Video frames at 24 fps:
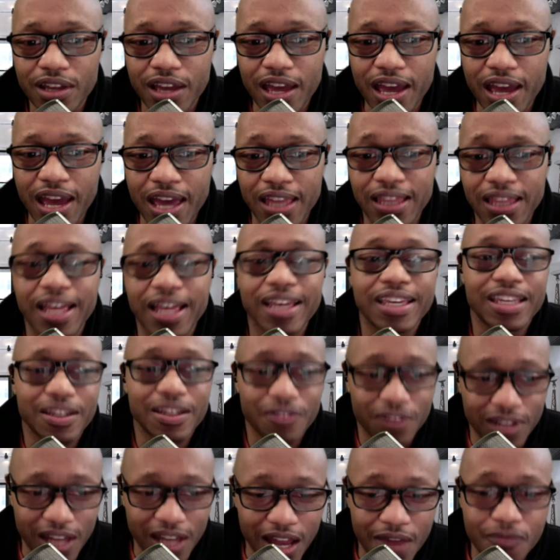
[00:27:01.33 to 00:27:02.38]
and like
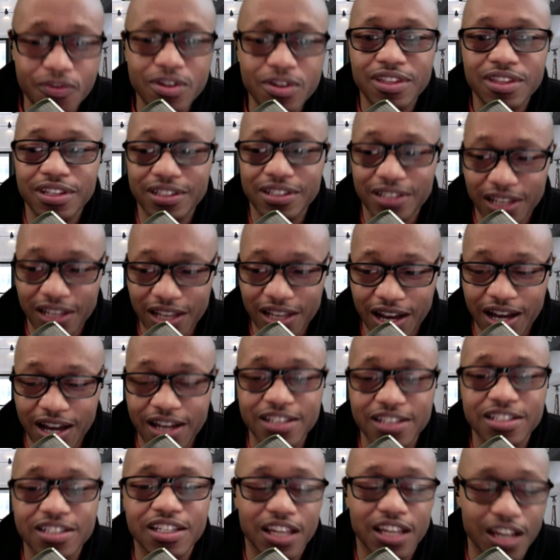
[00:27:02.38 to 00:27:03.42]
giving everything to God
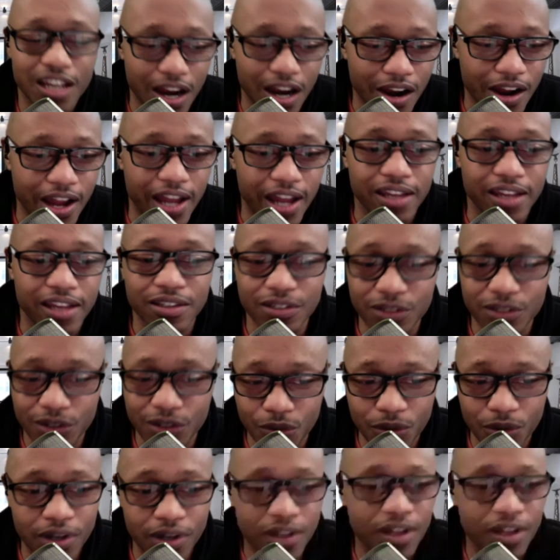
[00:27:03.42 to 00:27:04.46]
and saying, all right, you know
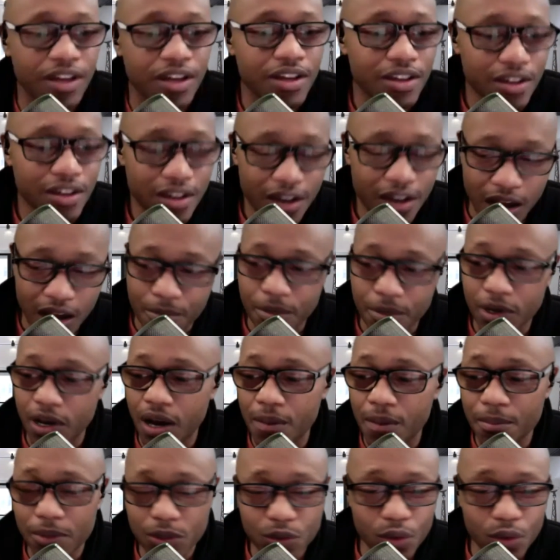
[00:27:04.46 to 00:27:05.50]
what? I'm
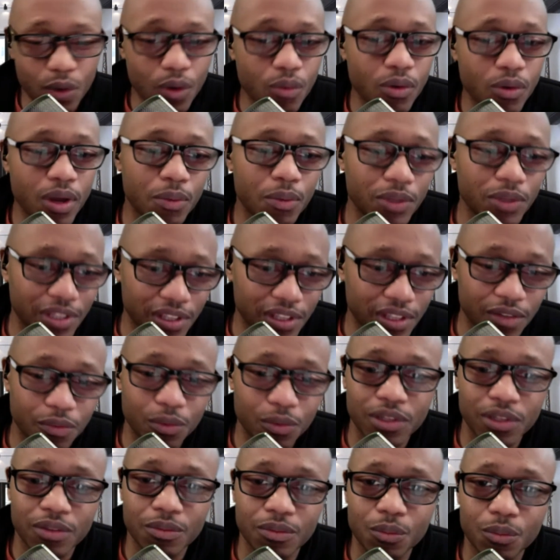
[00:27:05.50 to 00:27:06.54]
gonna do away with
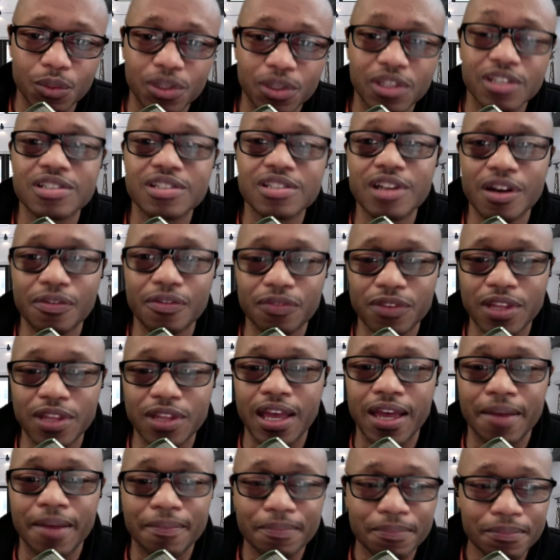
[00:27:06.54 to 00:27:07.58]
the stuff
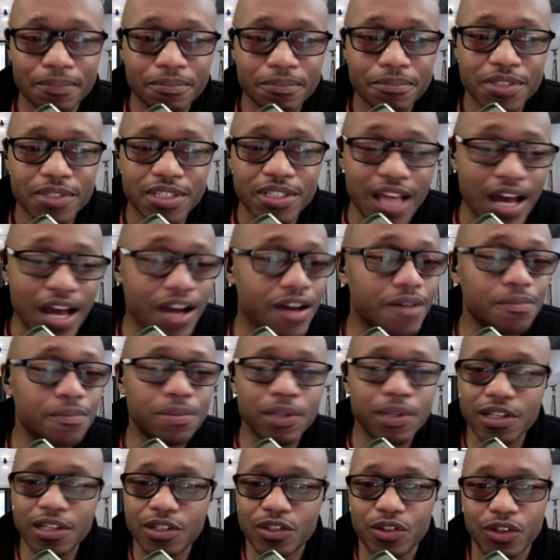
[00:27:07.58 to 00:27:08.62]
that is not gonna
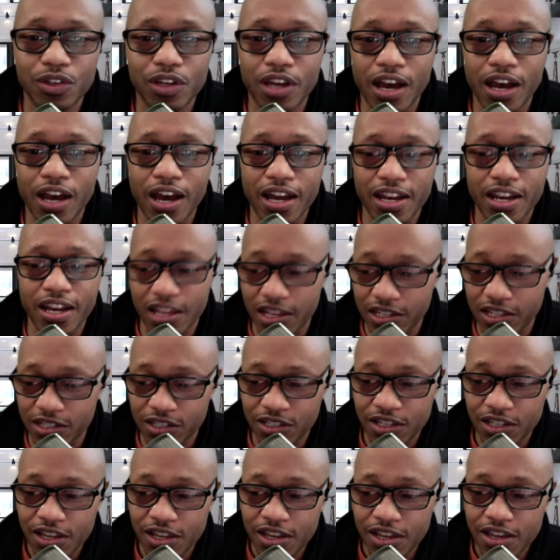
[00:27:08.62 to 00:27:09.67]
please you, God.
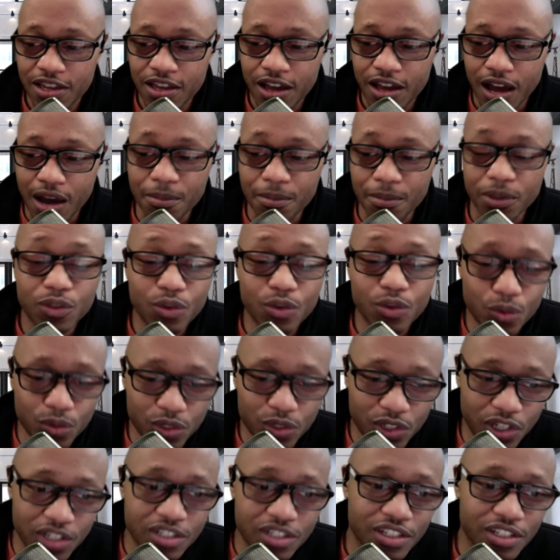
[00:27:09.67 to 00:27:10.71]
I'm gonna do
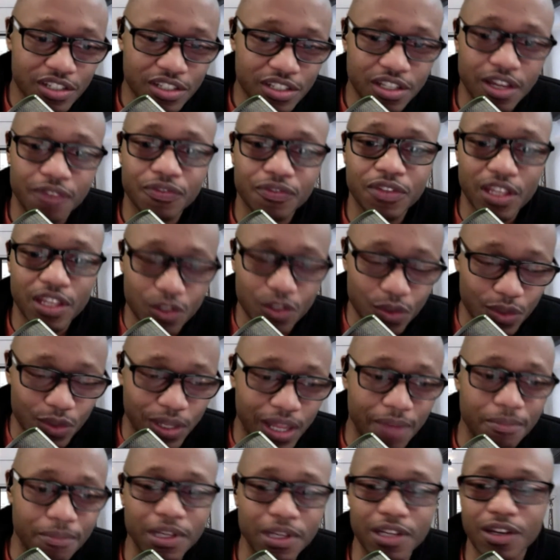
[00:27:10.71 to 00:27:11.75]
just the stuff that you
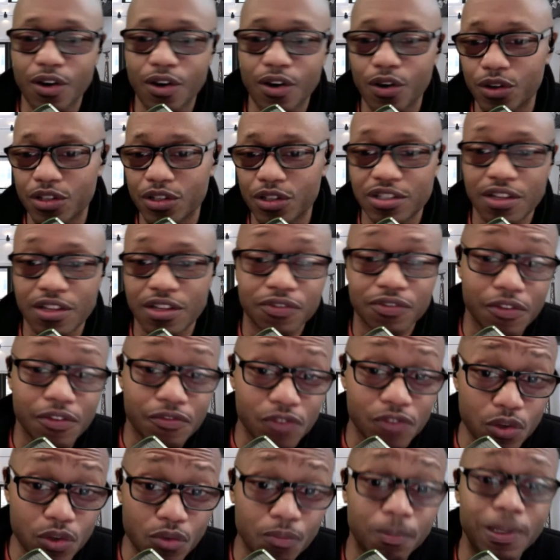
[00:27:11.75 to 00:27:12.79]
let me know, the stuff that
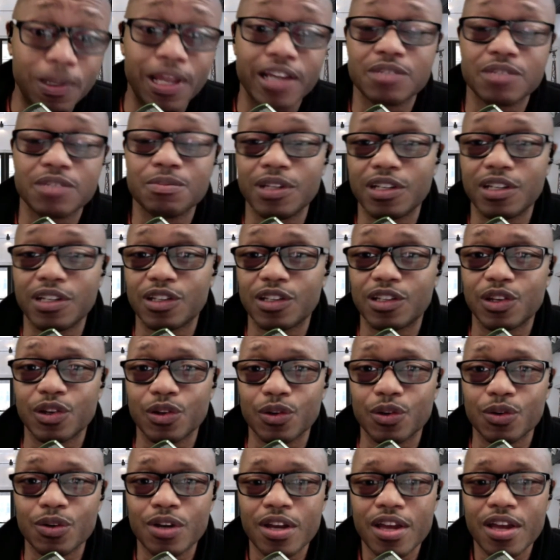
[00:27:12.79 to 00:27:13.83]
you blessed me to
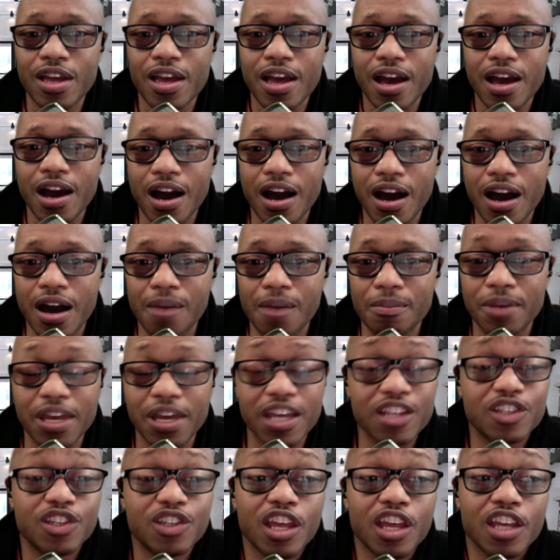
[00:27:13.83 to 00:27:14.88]
do.
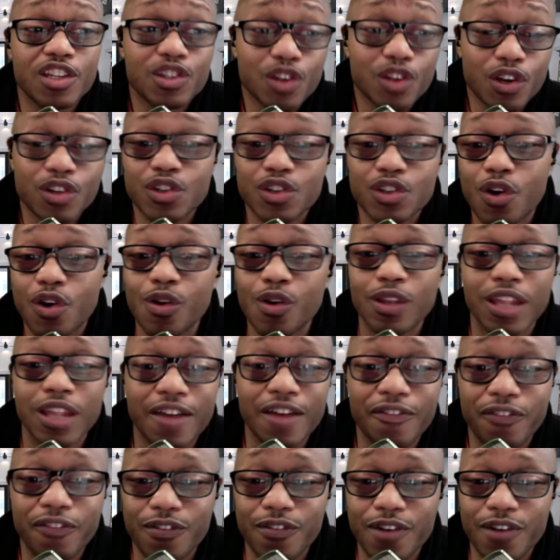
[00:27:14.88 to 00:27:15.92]
It turns your whole
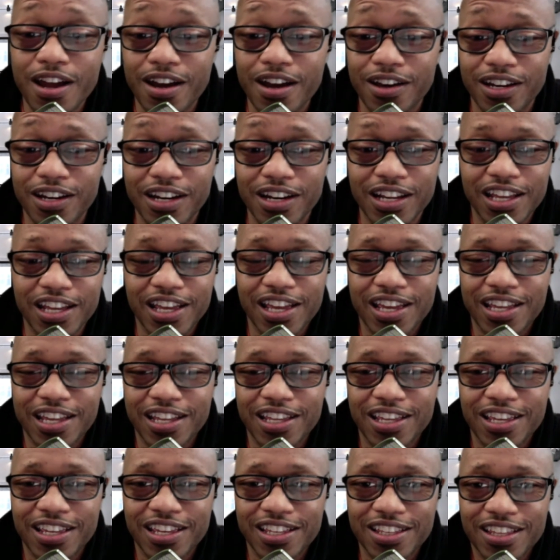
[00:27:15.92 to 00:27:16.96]
life around, and
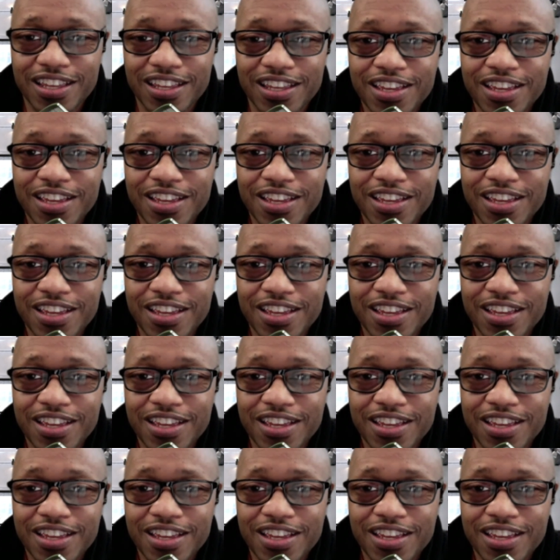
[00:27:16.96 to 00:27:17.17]
it